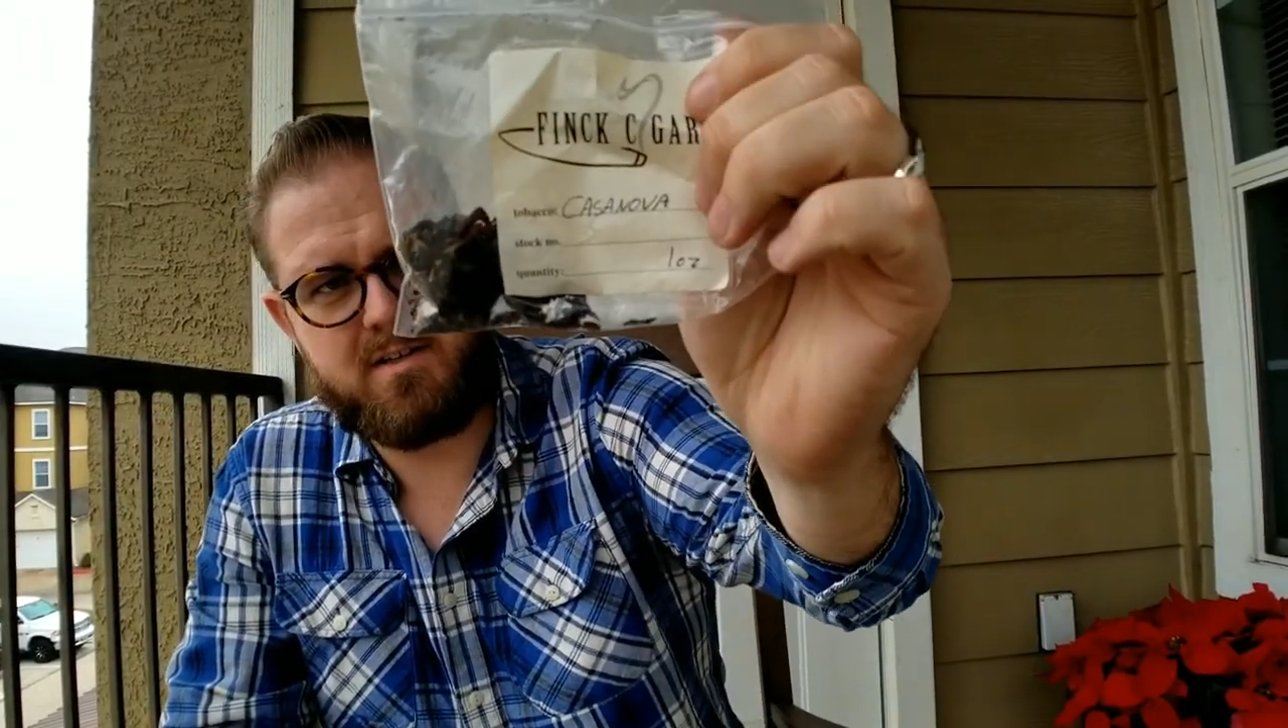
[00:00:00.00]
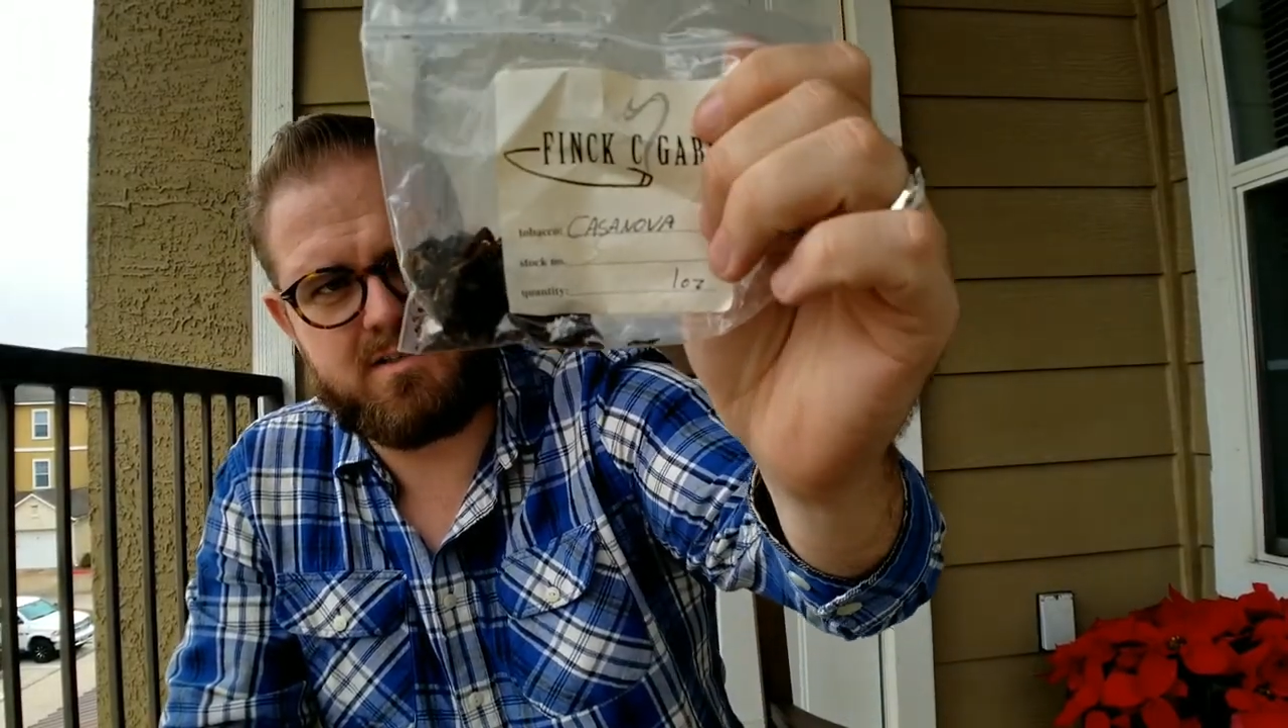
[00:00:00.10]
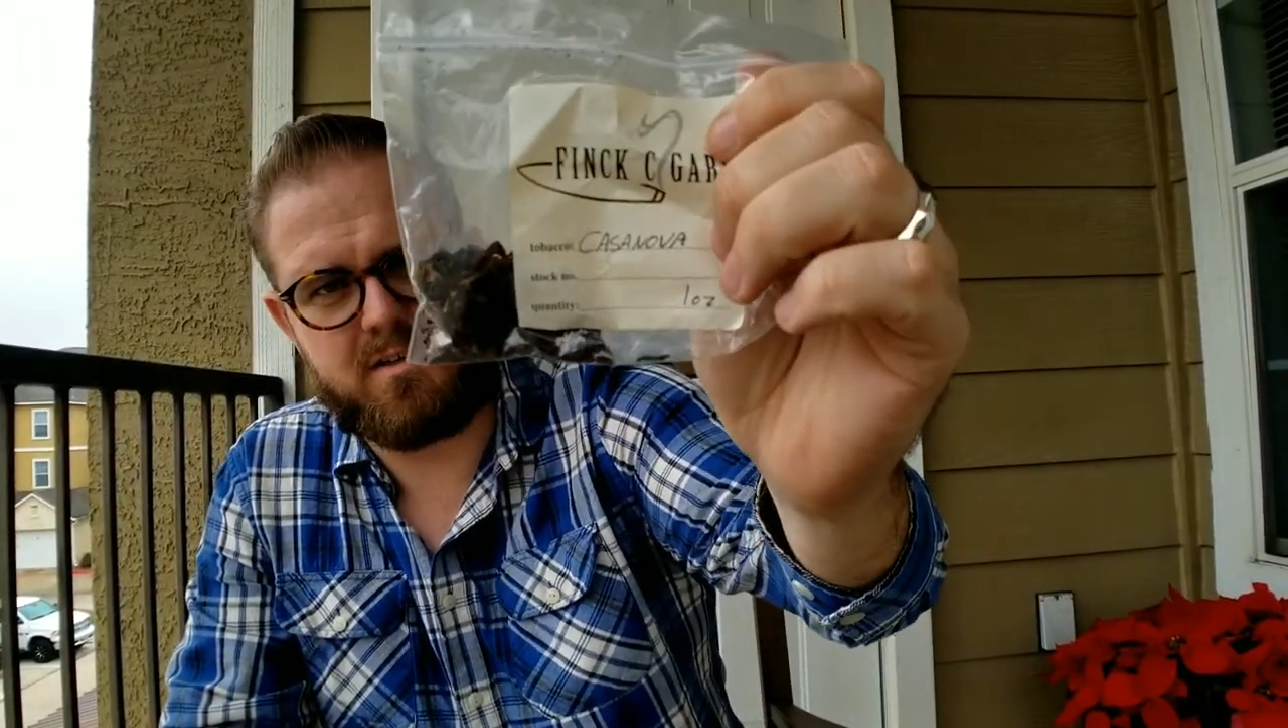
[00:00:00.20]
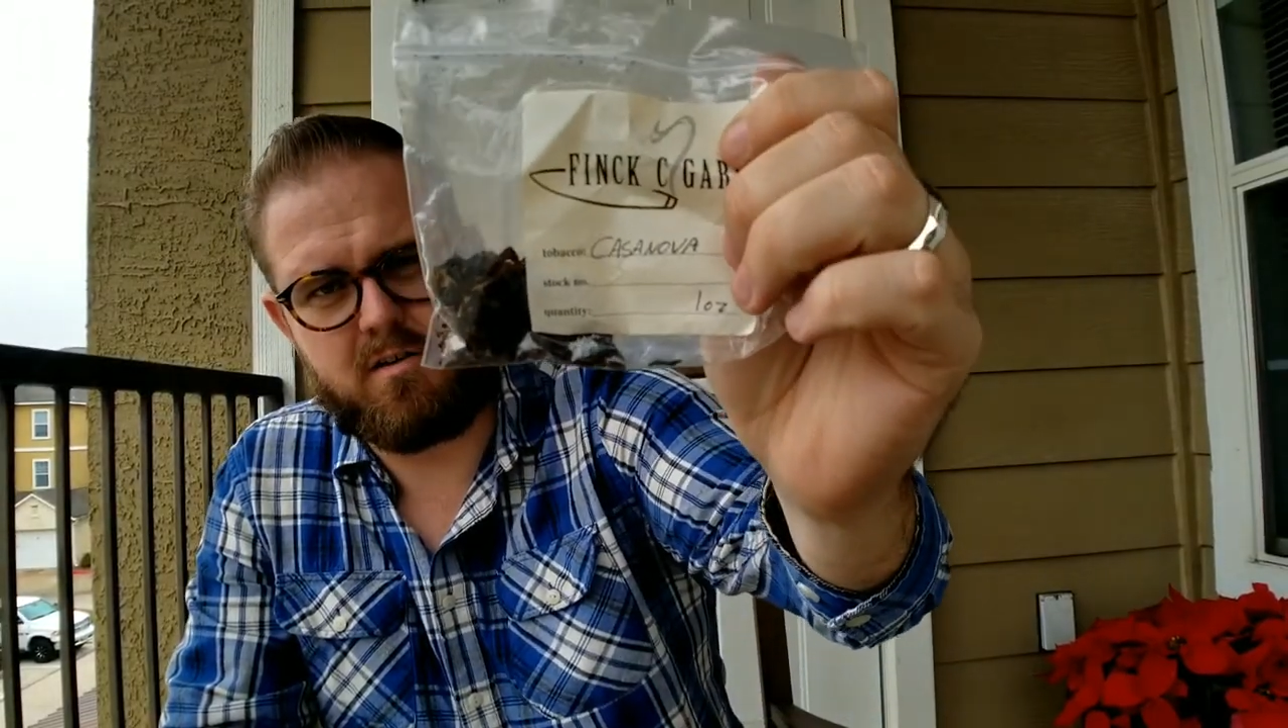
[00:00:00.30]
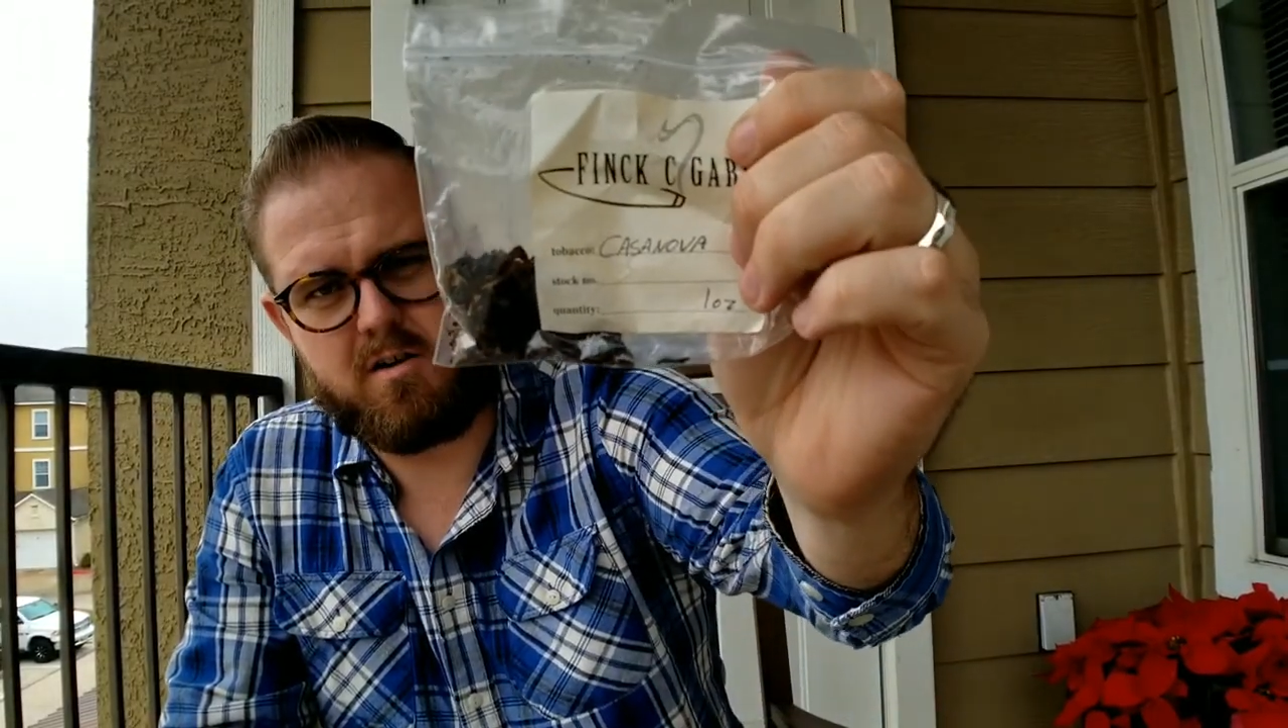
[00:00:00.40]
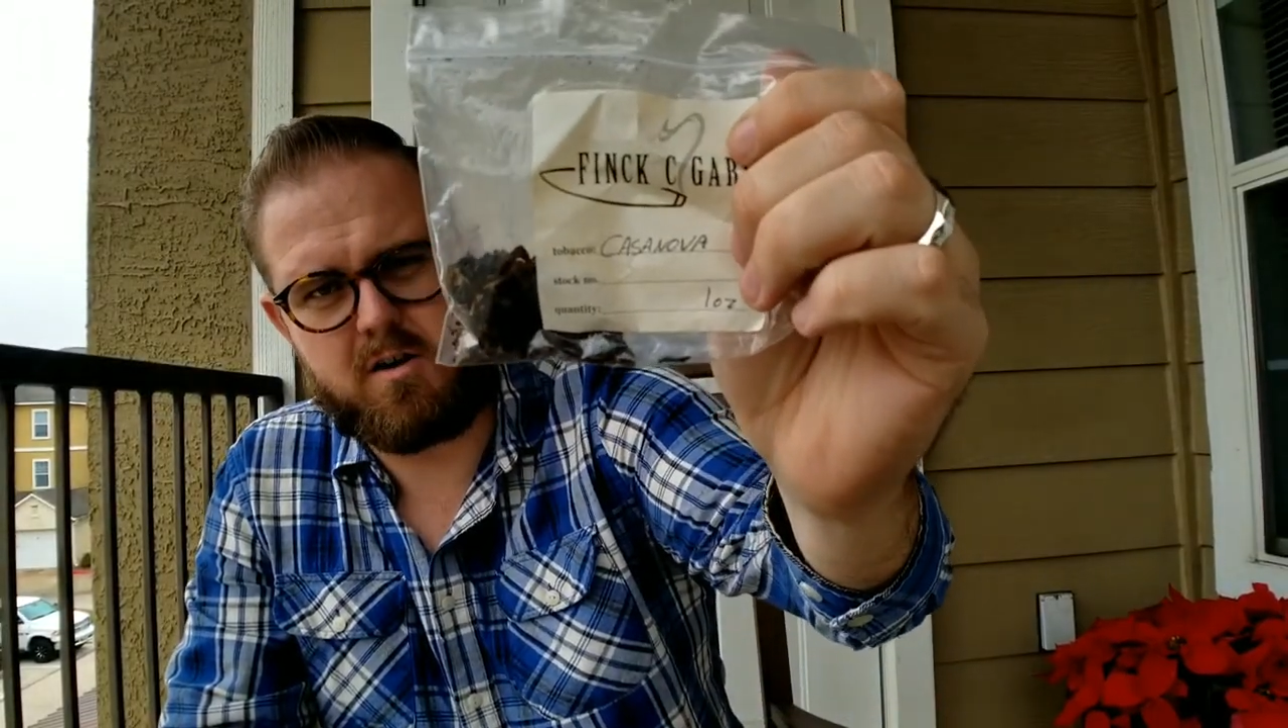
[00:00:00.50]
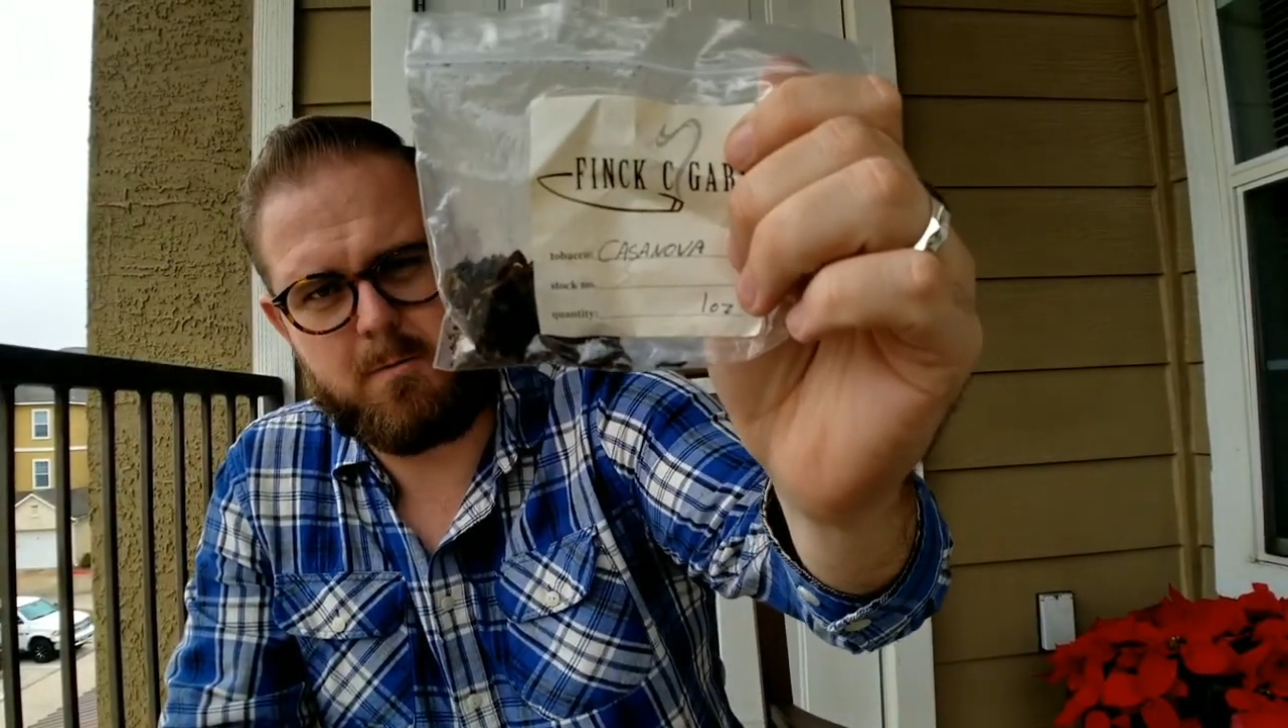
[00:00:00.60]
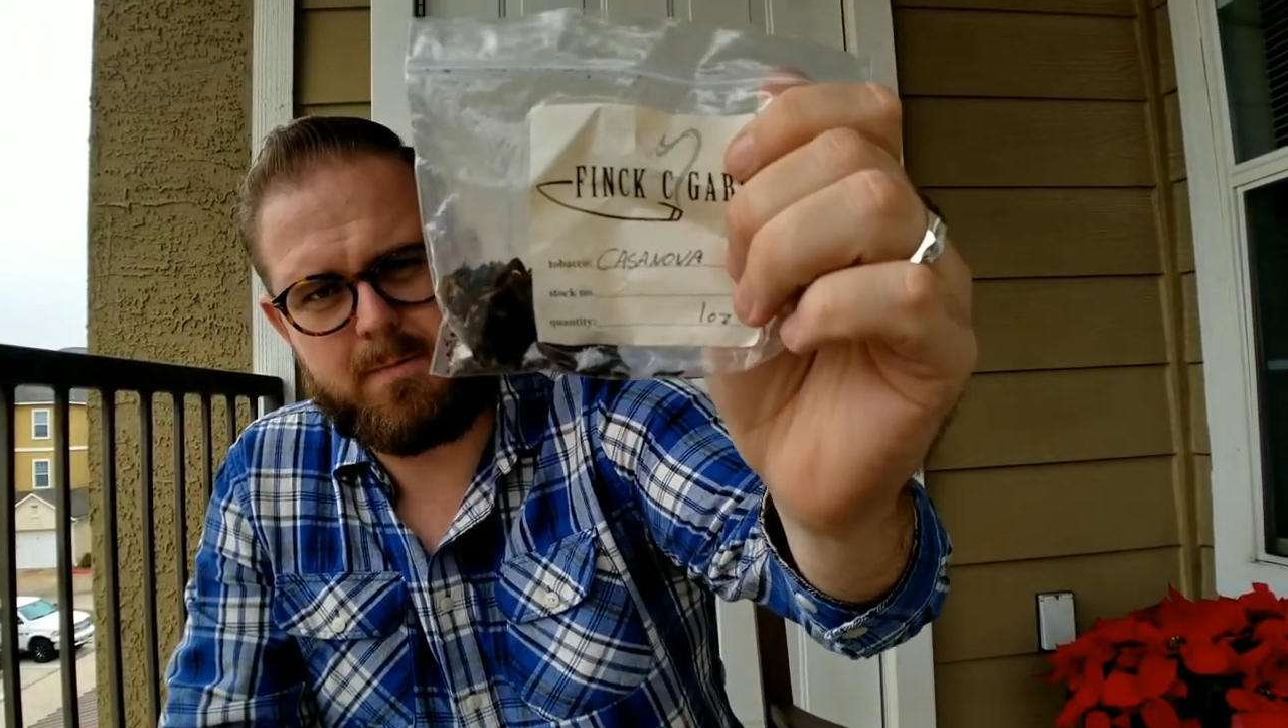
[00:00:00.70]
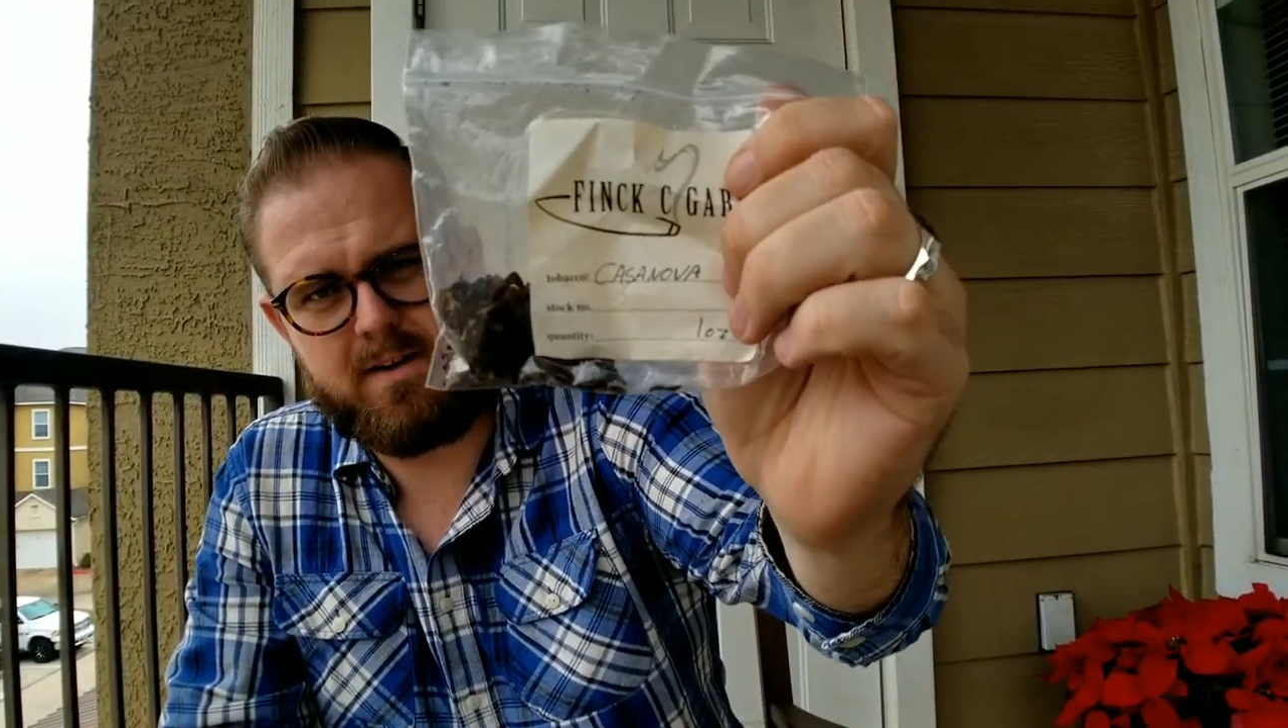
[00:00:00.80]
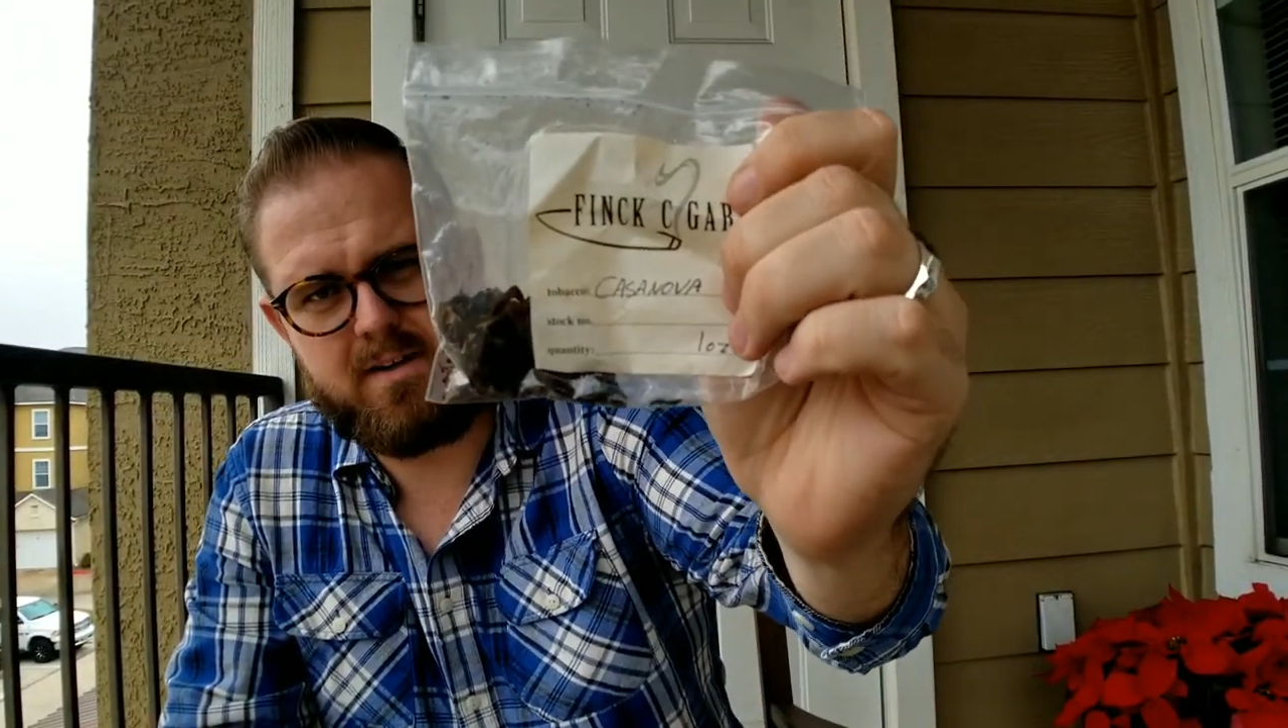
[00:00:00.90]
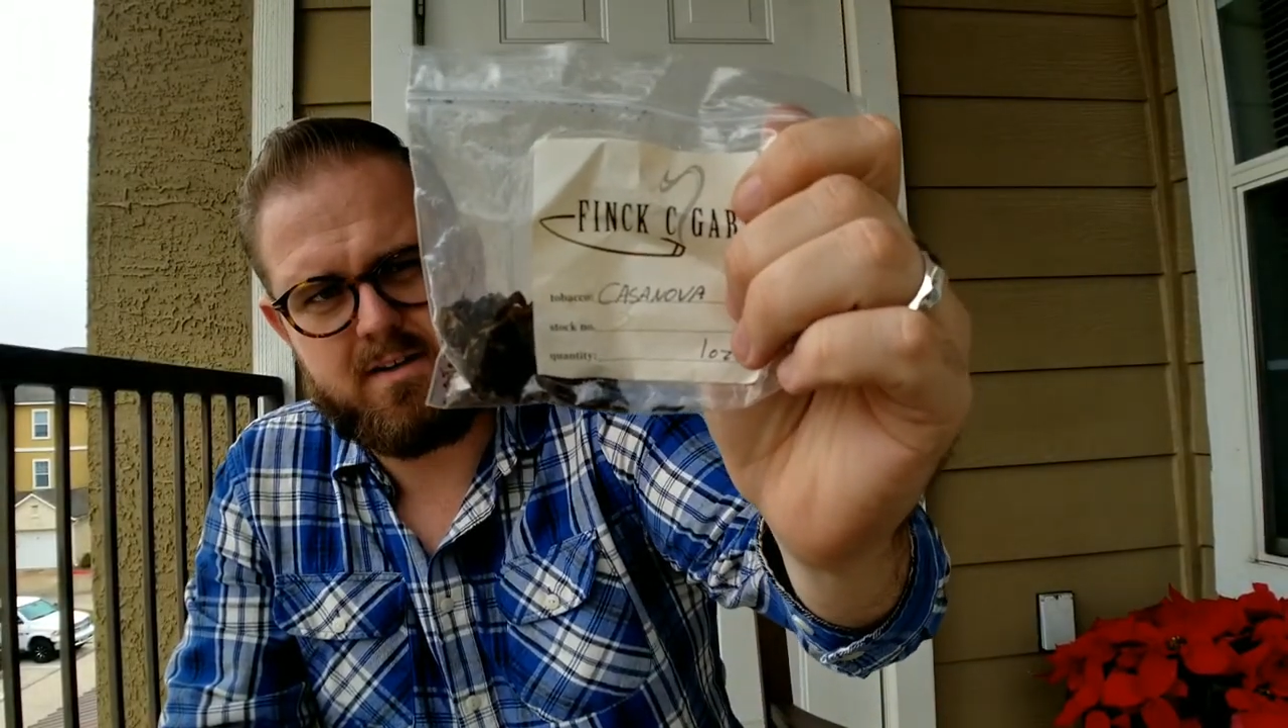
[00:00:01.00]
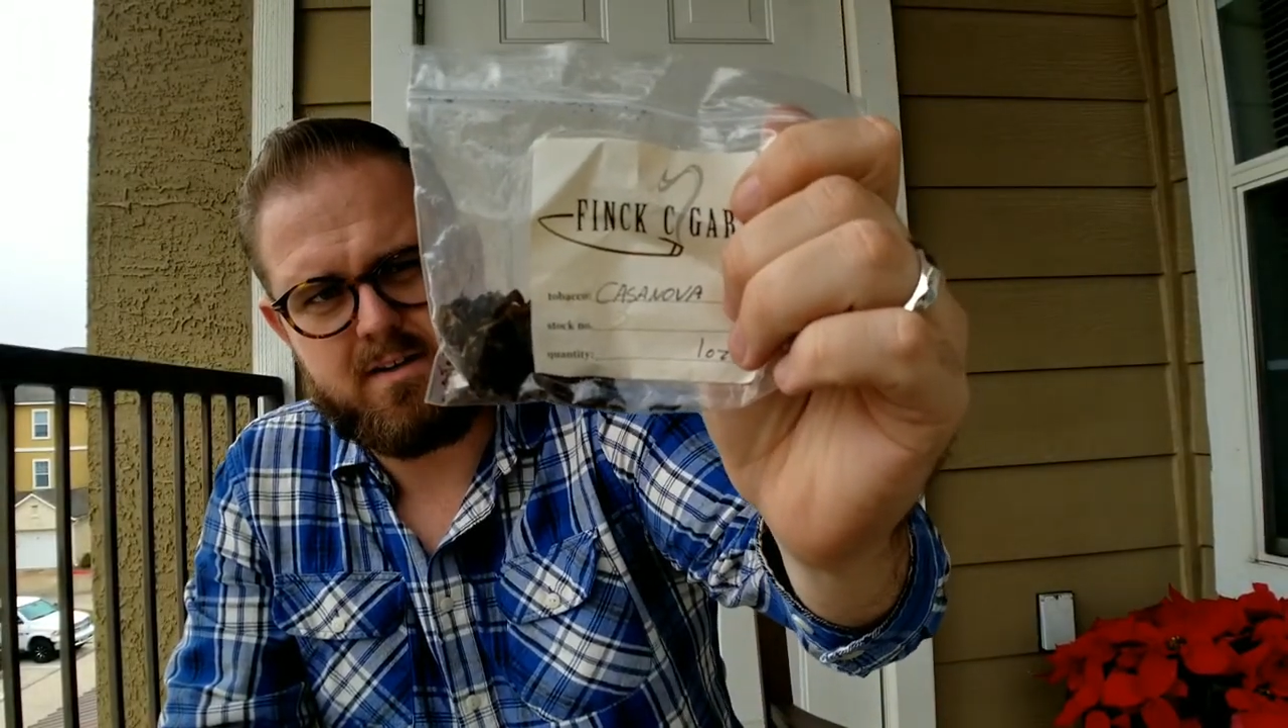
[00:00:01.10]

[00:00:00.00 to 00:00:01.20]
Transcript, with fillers: Cigar Company